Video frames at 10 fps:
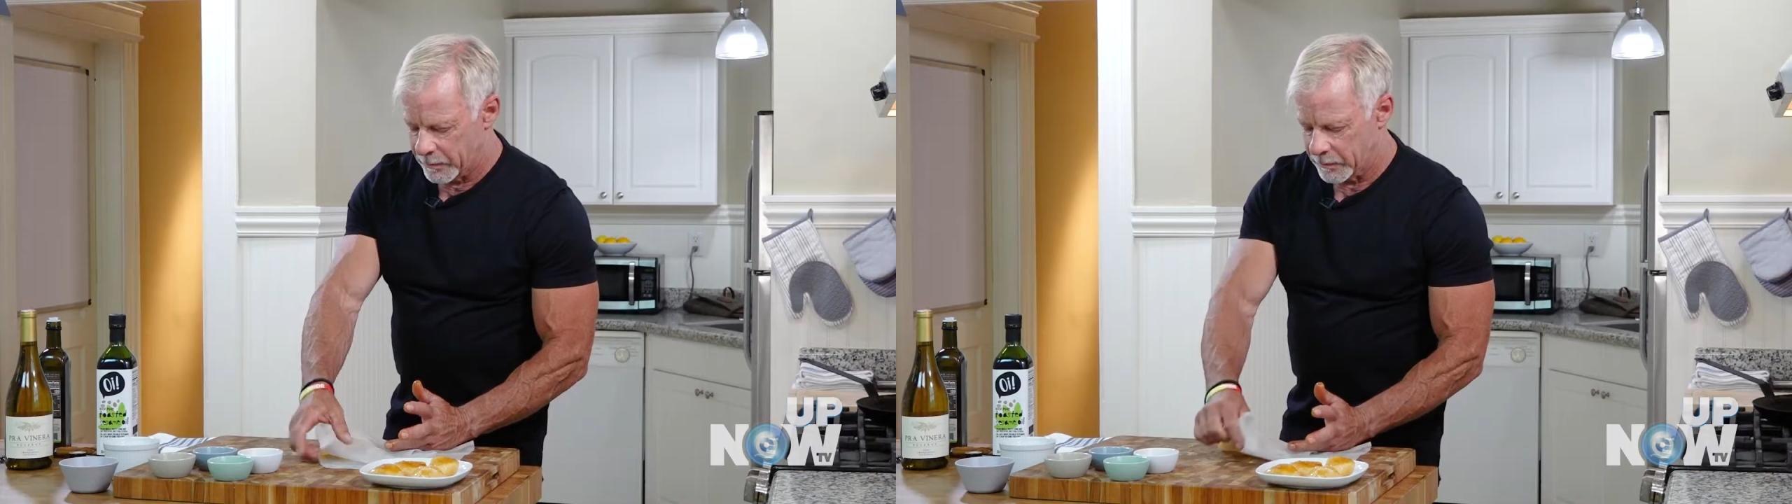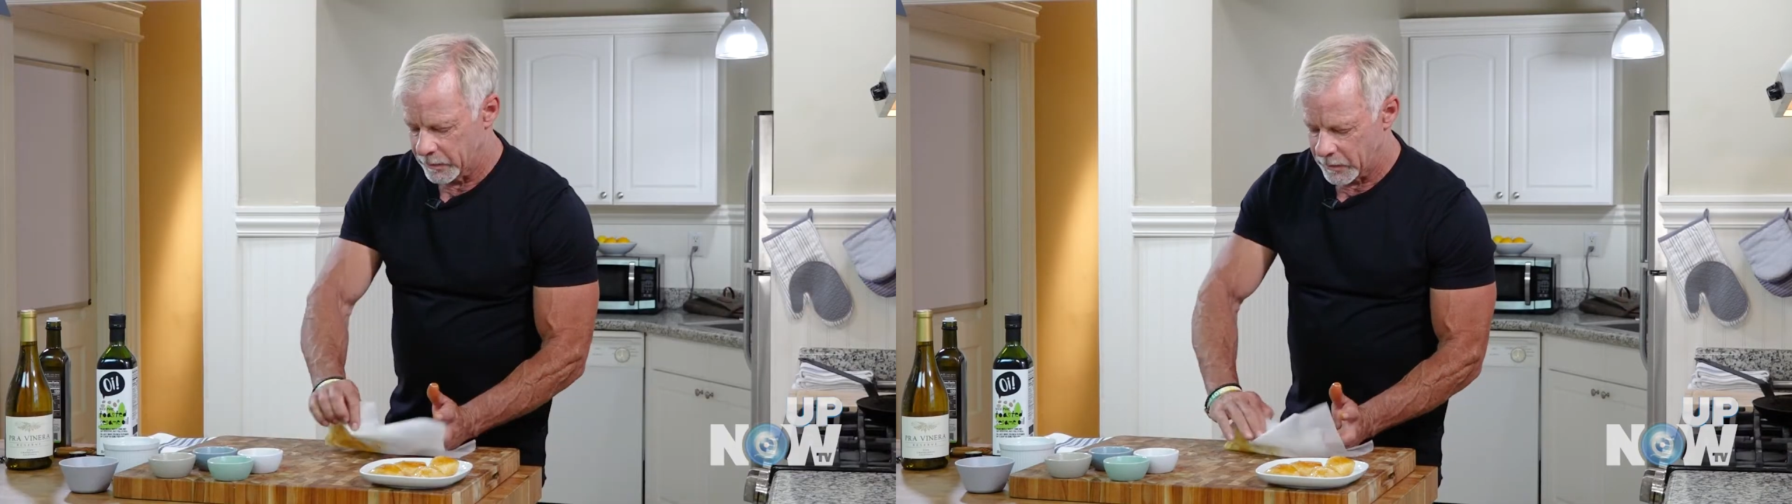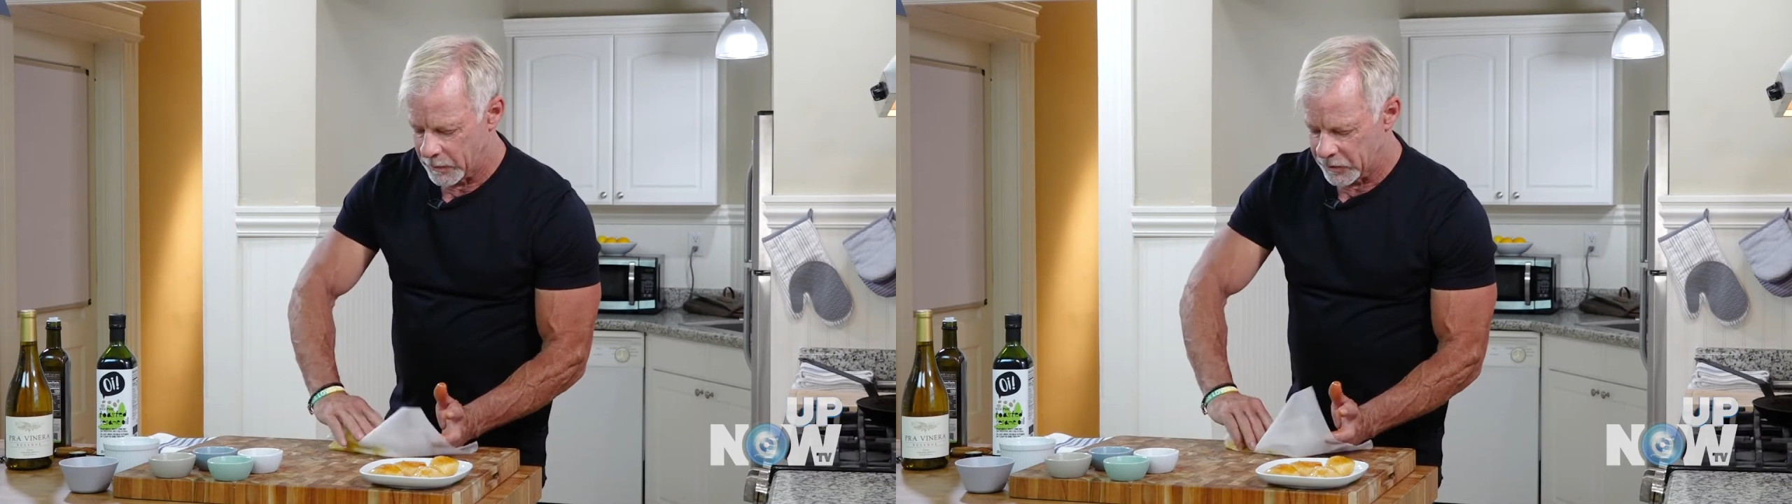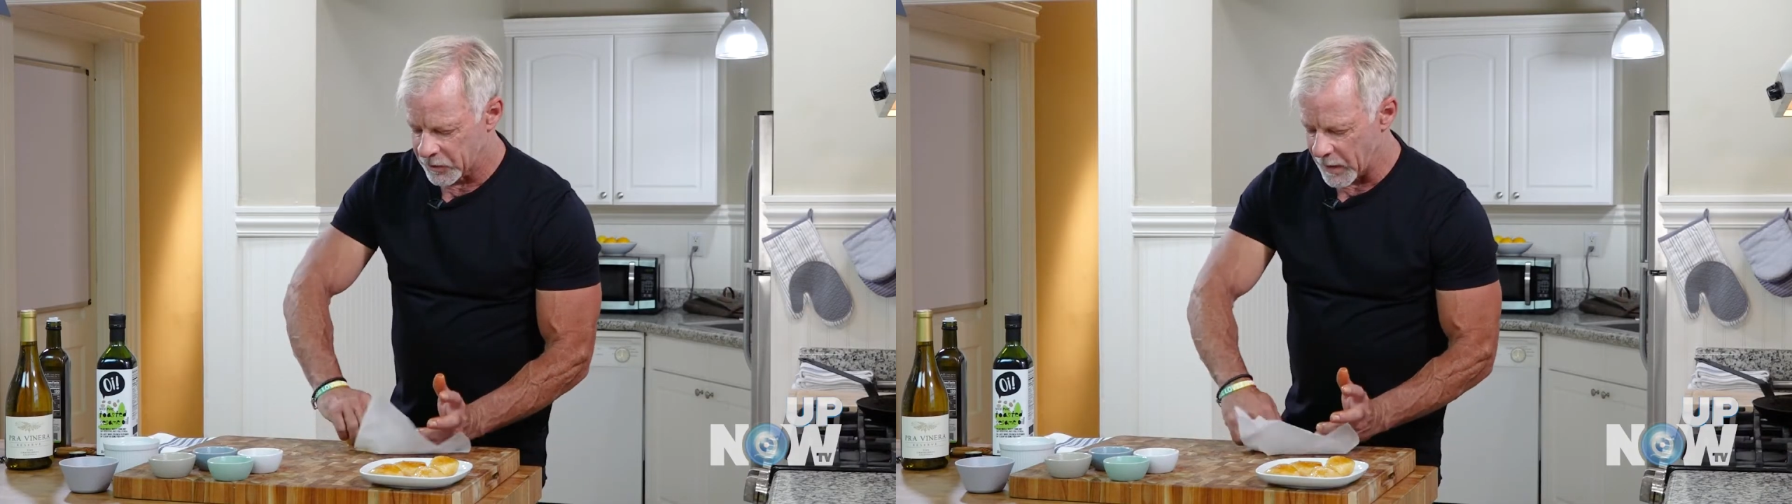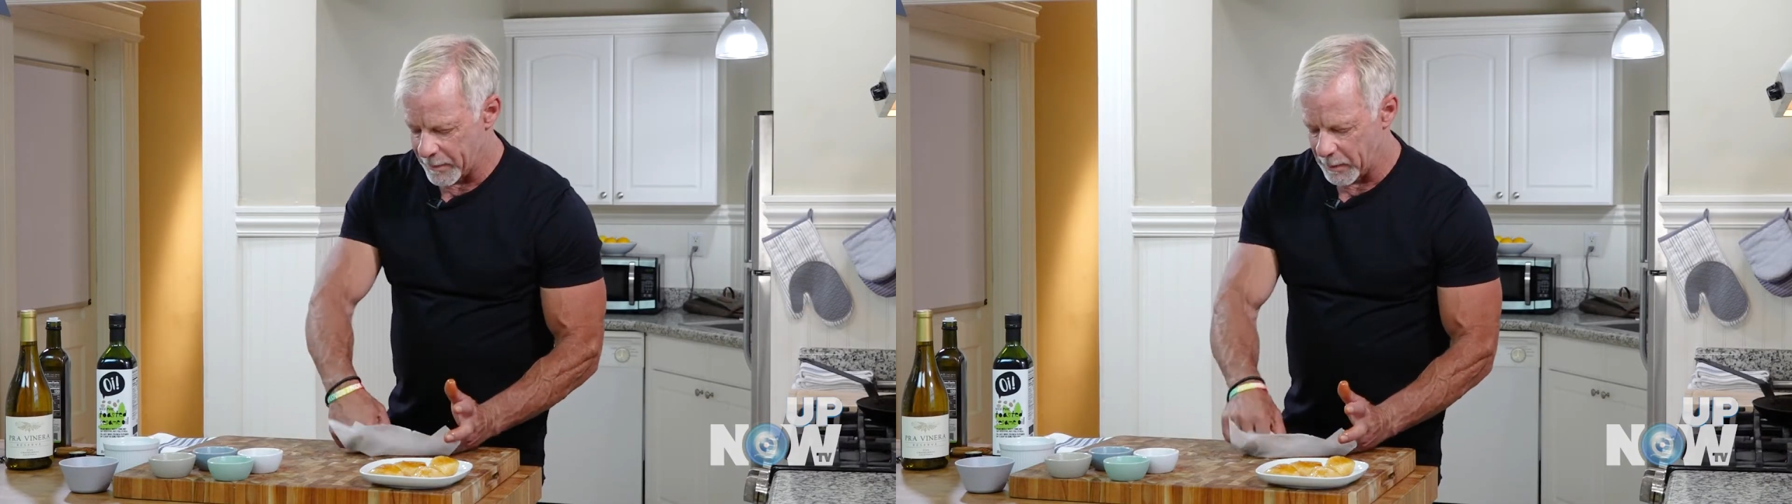
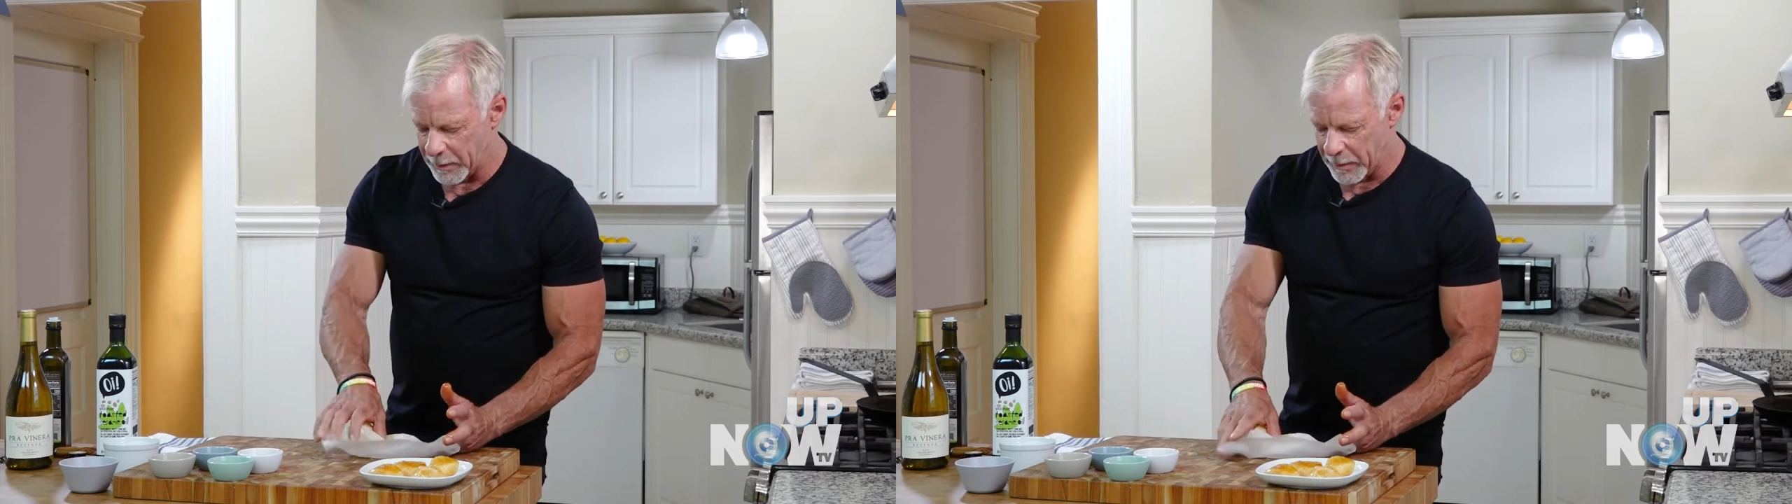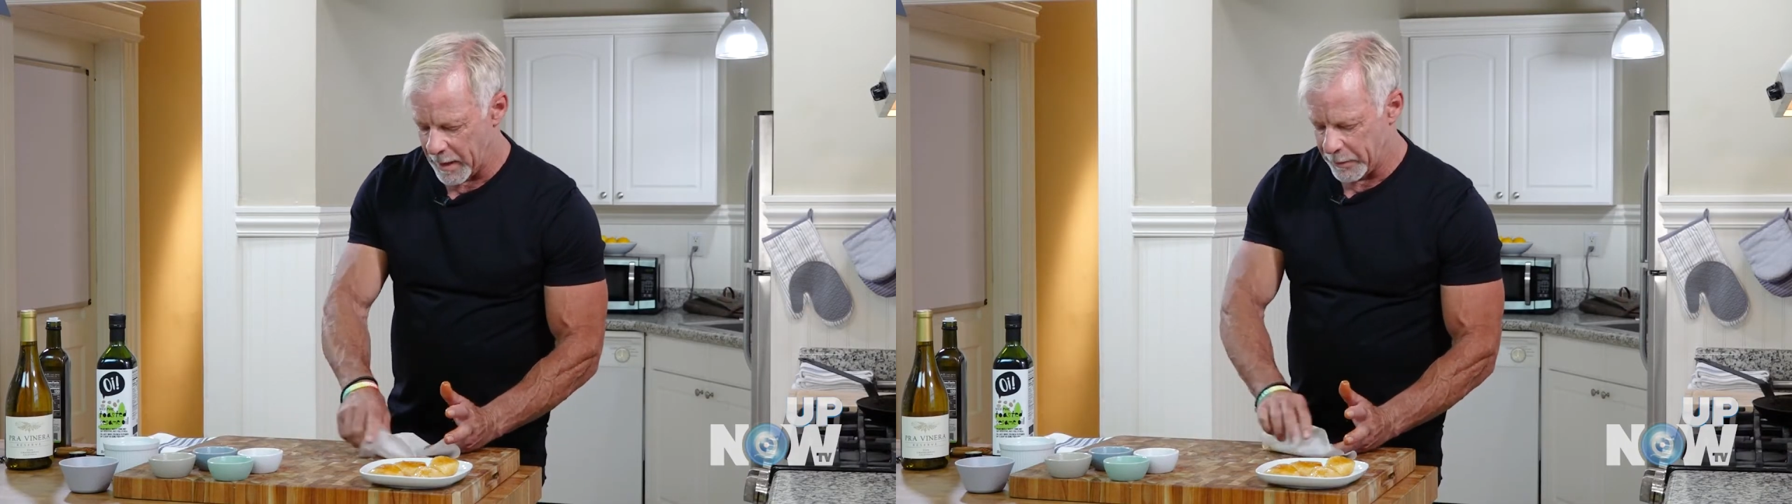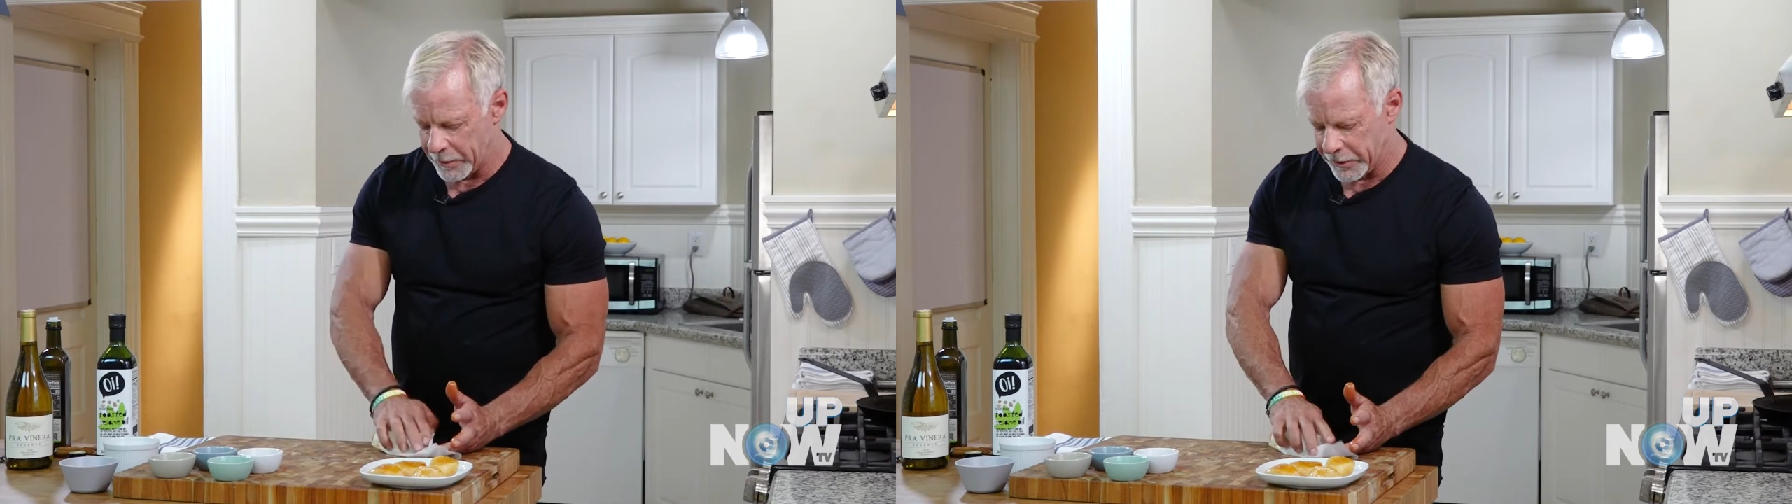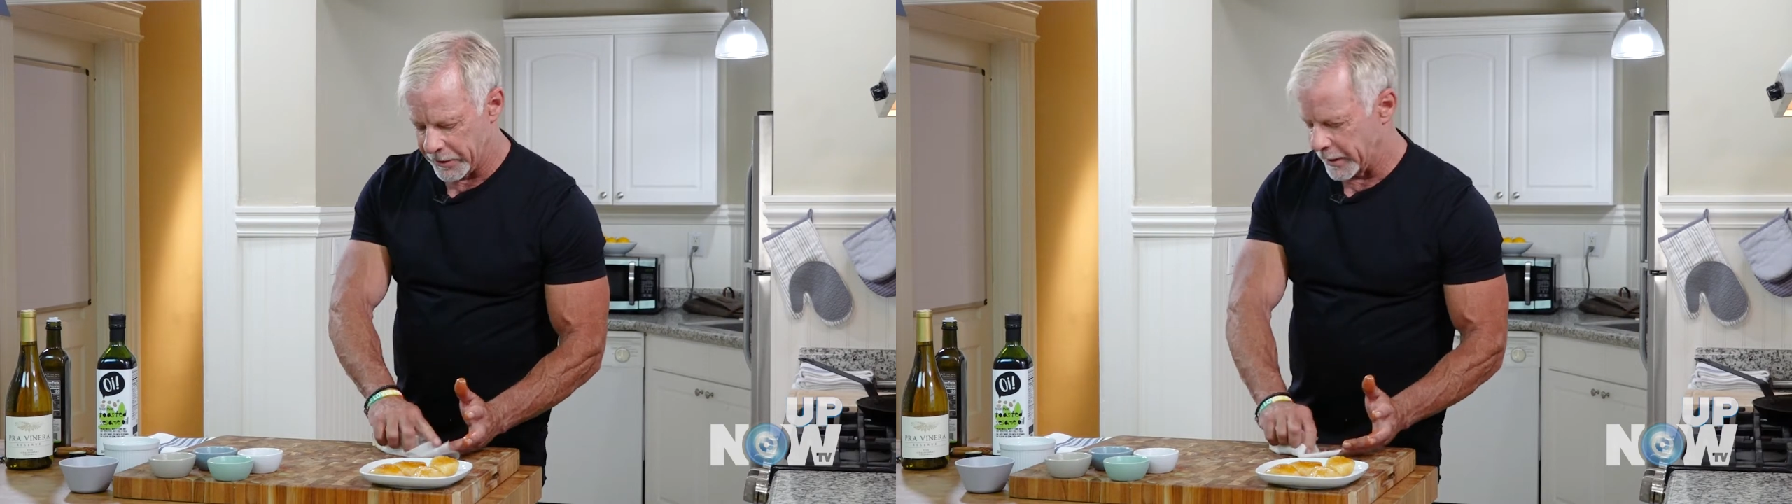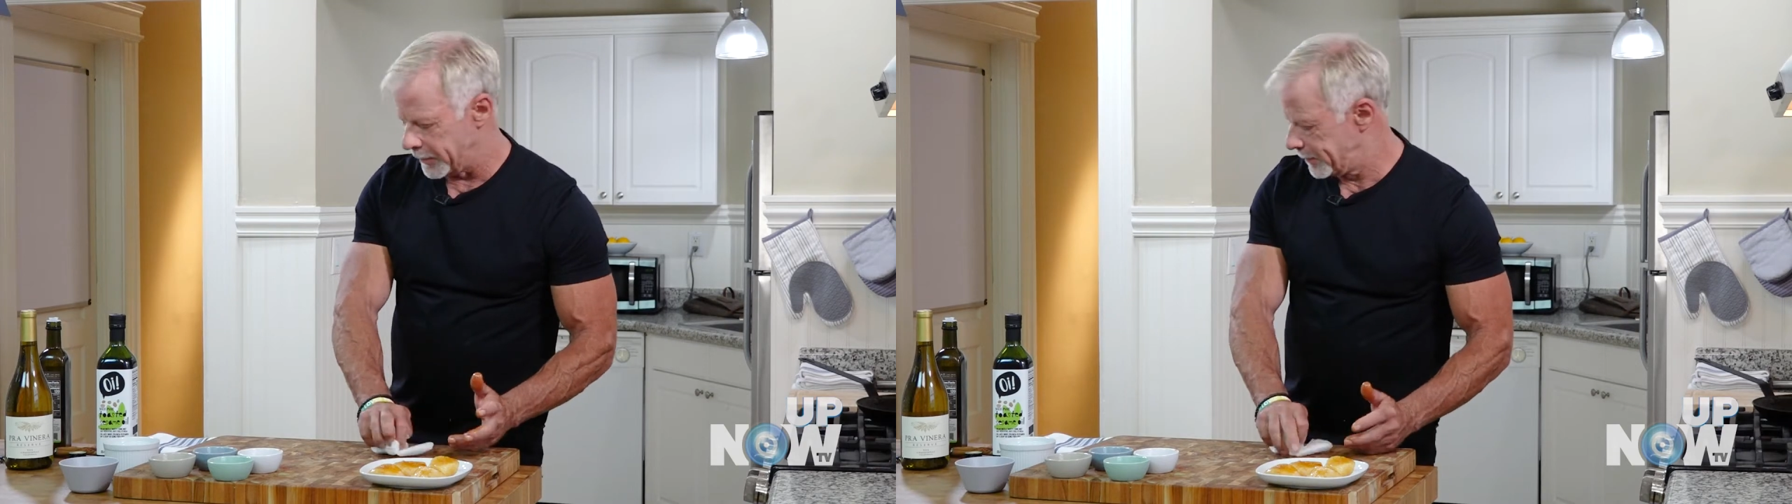just wrap up your paper and you're
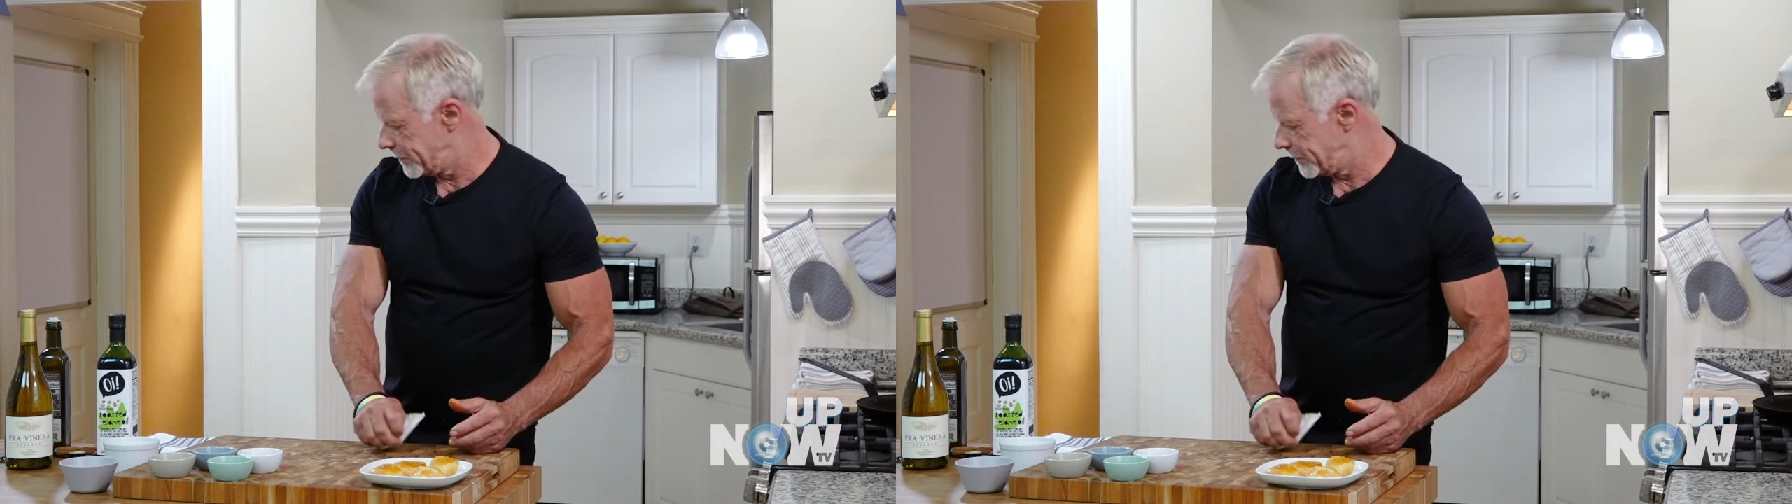done.